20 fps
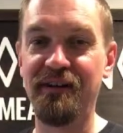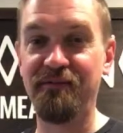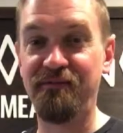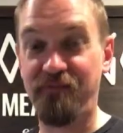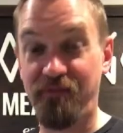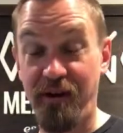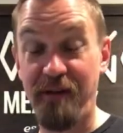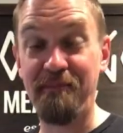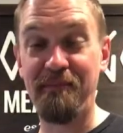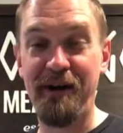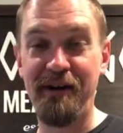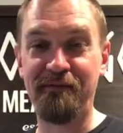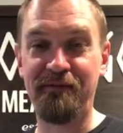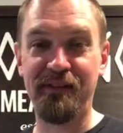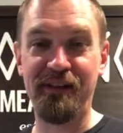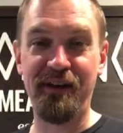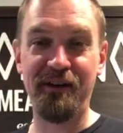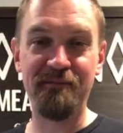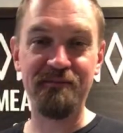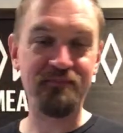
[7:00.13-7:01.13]
from
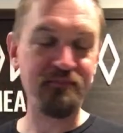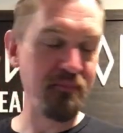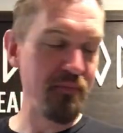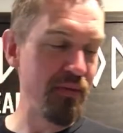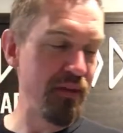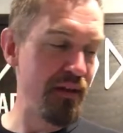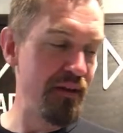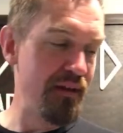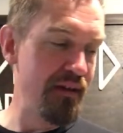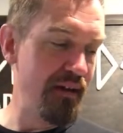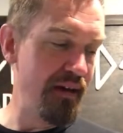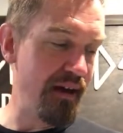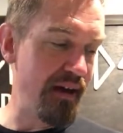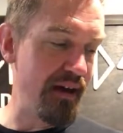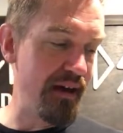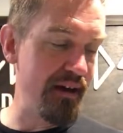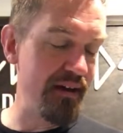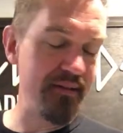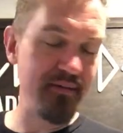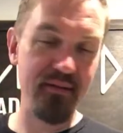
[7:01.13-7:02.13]
Buffalo.
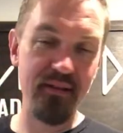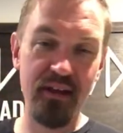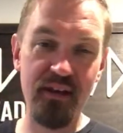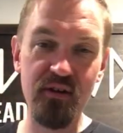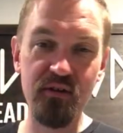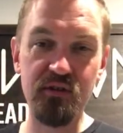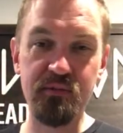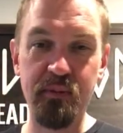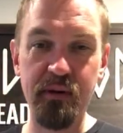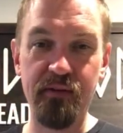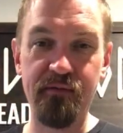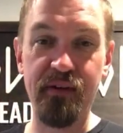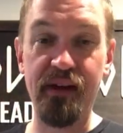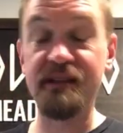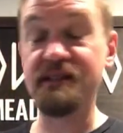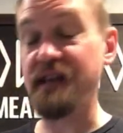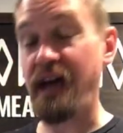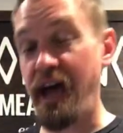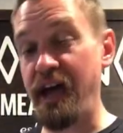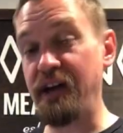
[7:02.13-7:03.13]
Huge Bill
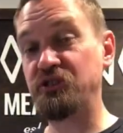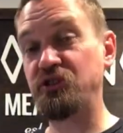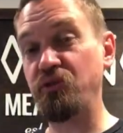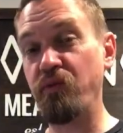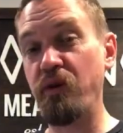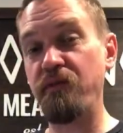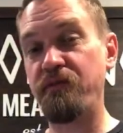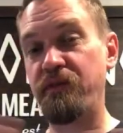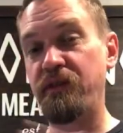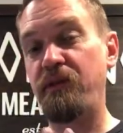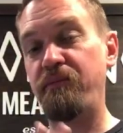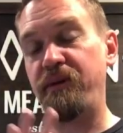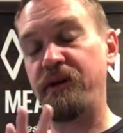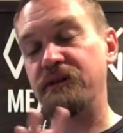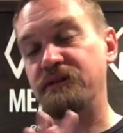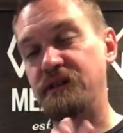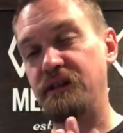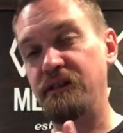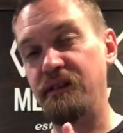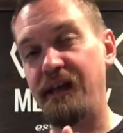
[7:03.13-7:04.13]
fans. I actually root for the
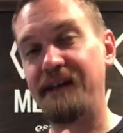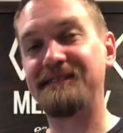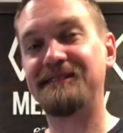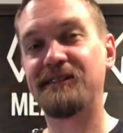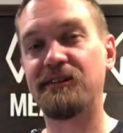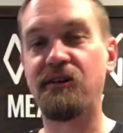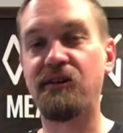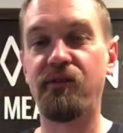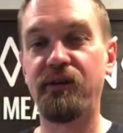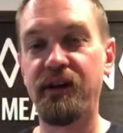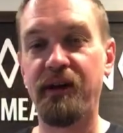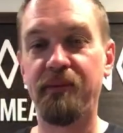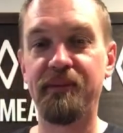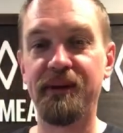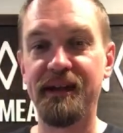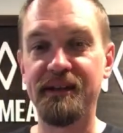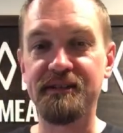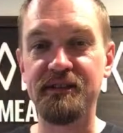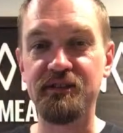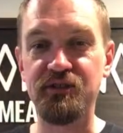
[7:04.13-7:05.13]
Bills unless they're going up
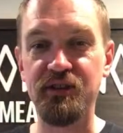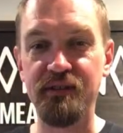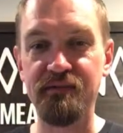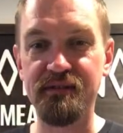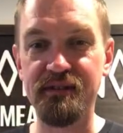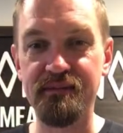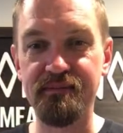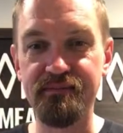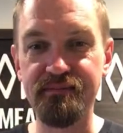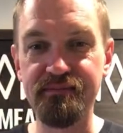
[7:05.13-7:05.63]
against the Chiefs.